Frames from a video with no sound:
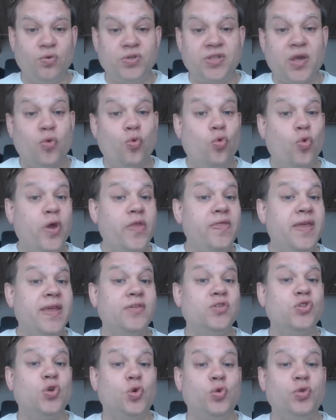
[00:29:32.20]
that when
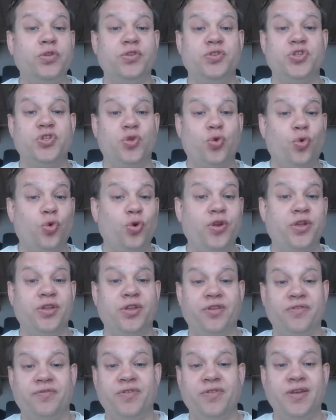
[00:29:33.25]
they told the story
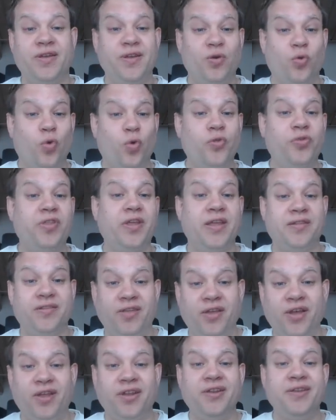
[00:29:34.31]
of what they'd
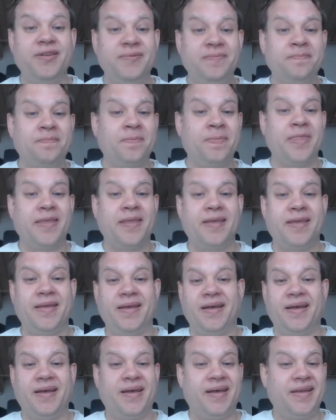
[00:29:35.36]
done,
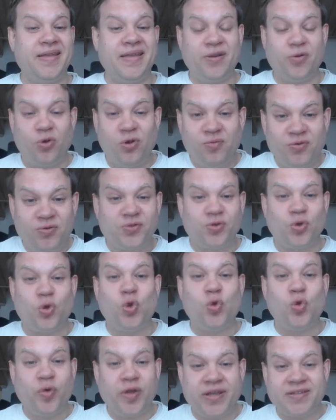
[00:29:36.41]
it almost
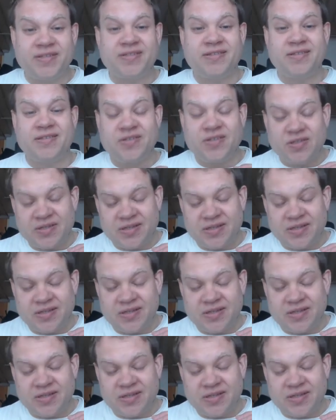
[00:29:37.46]
always,